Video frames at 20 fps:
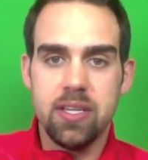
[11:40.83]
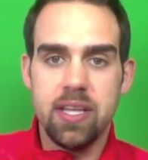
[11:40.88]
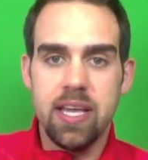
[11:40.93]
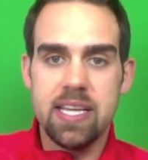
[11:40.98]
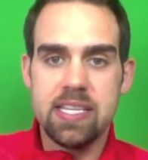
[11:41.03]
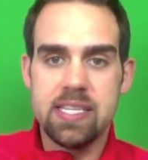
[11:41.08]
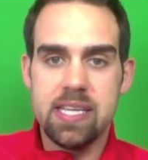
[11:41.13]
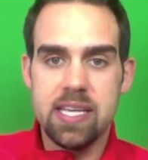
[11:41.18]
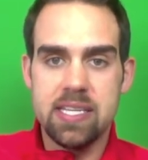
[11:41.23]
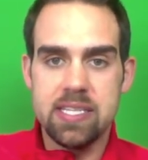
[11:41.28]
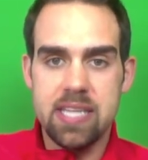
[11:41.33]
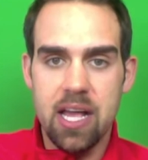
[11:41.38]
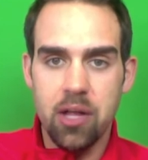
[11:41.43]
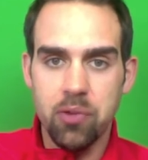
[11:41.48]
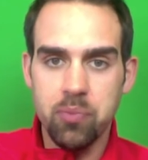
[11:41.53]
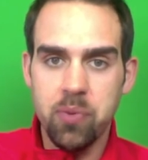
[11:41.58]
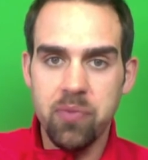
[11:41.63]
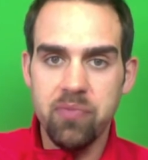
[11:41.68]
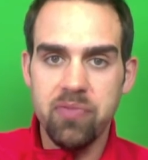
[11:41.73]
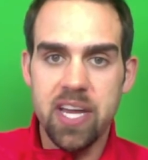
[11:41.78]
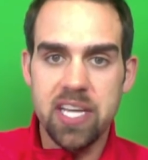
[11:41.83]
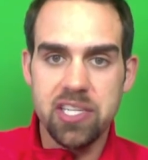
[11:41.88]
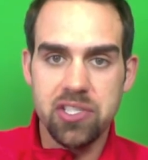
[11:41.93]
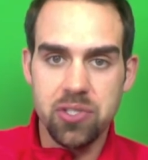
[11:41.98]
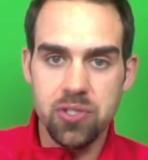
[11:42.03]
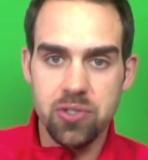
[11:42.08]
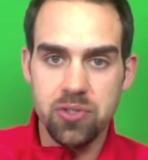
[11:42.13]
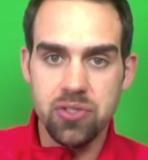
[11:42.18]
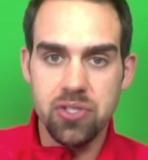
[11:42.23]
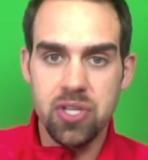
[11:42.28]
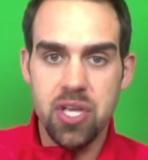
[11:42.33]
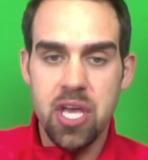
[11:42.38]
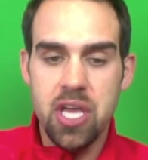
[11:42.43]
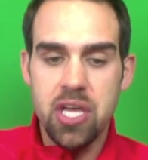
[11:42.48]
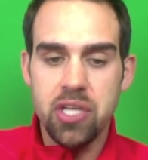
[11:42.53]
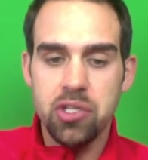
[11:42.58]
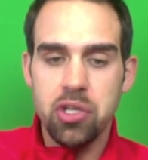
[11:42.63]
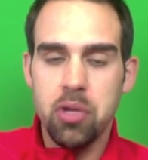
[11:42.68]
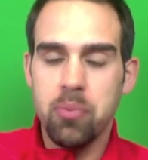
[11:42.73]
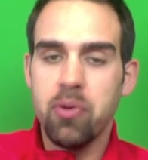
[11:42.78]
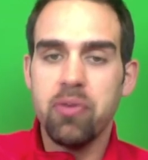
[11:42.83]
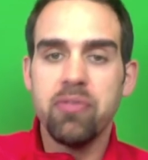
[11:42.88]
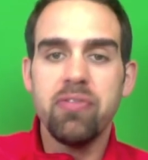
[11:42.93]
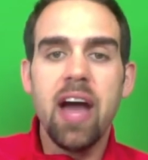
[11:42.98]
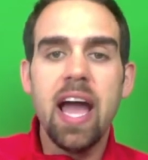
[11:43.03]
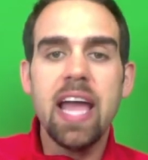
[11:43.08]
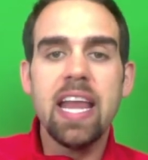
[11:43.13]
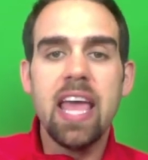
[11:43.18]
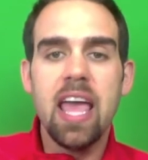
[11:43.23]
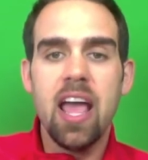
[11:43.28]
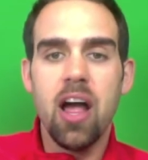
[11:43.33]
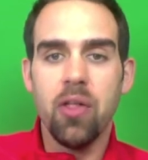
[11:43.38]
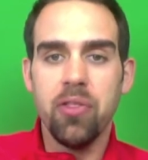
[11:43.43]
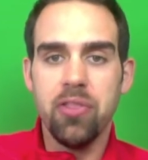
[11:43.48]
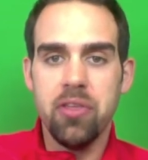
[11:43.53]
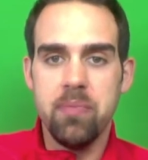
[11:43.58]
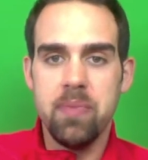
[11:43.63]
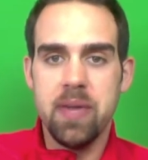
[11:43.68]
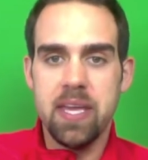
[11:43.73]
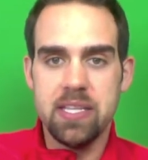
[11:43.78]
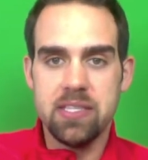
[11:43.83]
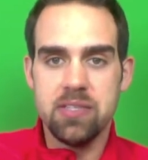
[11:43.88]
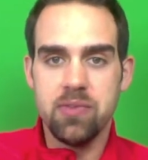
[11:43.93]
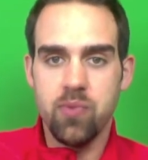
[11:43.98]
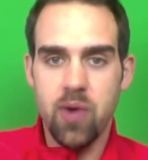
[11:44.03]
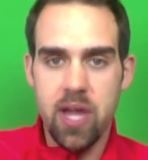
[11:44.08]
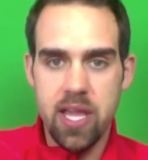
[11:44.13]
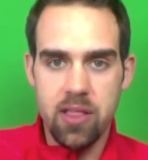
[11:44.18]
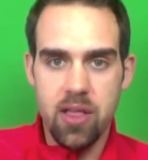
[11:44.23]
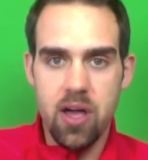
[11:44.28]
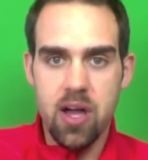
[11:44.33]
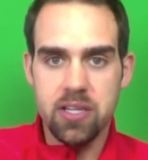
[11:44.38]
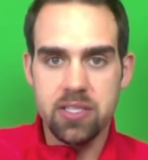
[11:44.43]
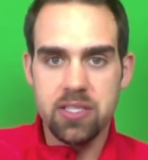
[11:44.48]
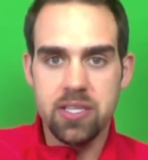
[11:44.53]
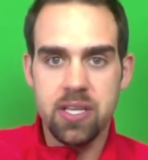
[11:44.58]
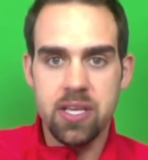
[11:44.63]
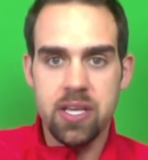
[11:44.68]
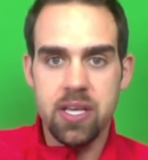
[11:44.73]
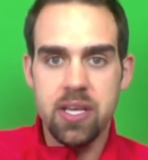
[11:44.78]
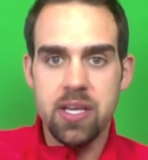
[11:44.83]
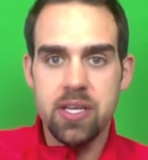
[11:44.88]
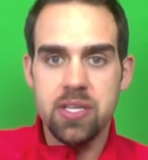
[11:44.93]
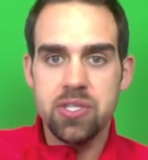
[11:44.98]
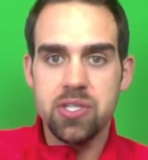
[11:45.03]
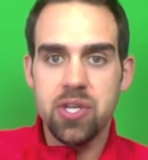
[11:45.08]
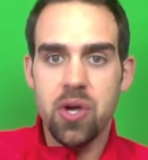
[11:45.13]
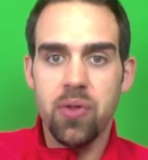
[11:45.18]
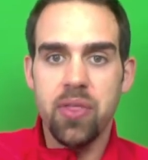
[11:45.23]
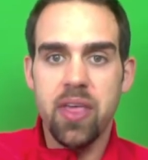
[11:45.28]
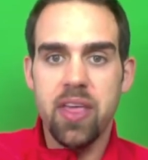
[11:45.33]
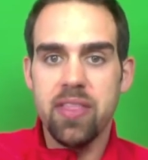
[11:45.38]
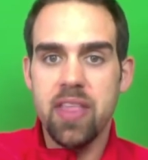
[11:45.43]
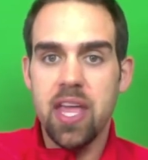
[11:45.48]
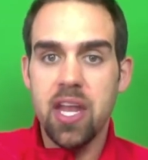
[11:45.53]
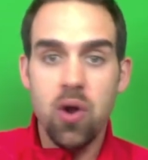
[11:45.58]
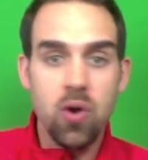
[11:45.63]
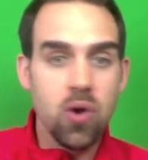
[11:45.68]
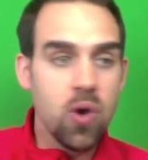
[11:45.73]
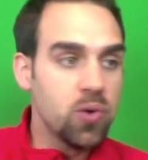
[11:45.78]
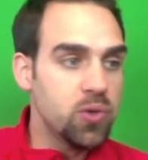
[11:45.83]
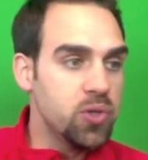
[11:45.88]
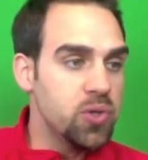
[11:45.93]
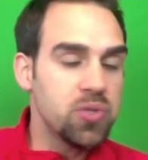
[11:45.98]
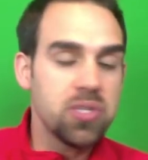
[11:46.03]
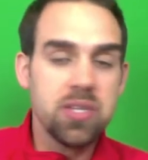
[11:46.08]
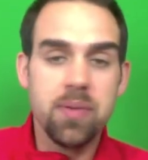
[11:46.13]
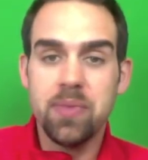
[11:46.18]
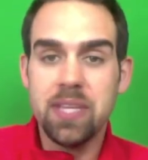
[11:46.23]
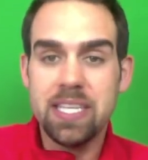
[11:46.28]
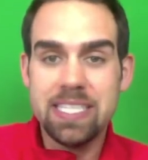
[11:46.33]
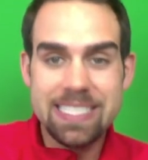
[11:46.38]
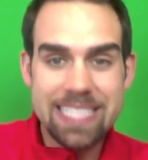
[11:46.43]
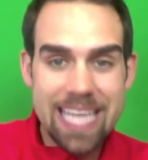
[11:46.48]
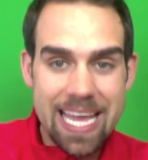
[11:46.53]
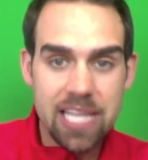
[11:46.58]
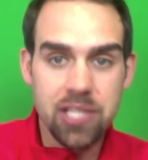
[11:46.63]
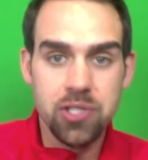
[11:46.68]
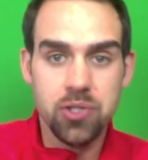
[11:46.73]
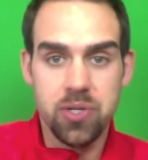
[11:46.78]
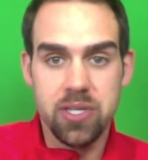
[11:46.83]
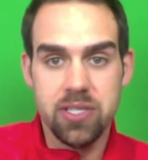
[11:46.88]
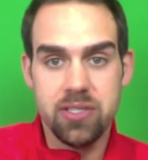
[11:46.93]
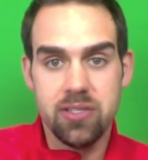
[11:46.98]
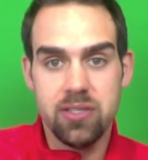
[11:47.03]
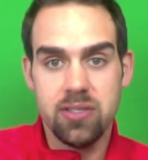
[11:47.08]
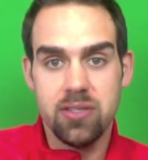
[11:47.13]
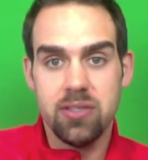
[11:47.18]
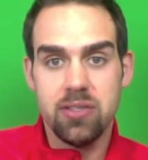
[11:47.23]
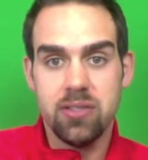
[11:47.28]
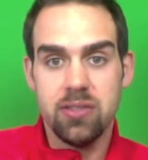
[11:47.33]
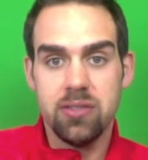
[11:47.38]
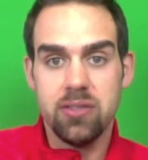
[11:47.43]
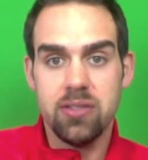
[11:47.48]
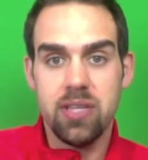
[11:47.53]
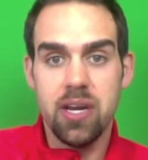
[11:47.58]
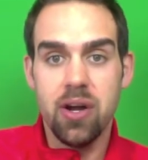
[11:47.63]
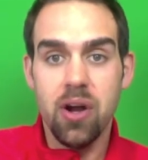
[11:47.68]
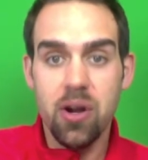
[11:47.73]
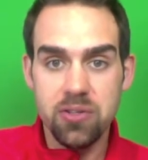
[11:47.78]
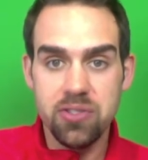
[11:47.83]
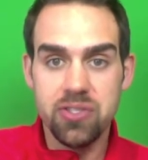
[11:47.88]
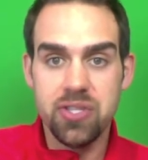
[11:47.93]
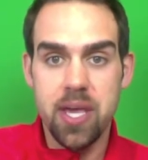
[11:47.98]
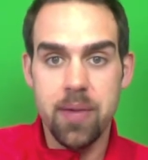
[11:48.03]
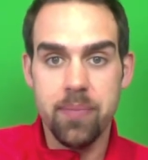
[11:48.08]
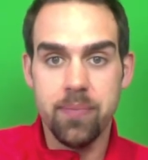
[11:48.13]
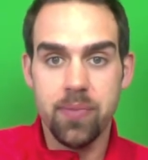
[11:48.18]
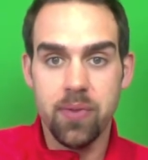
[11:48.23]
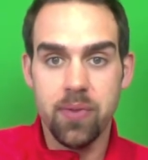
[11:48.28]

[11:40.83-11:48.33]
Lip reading: as health professionals to provide a healthy means of weight loss so that they don't go do something dangerous that hurts them.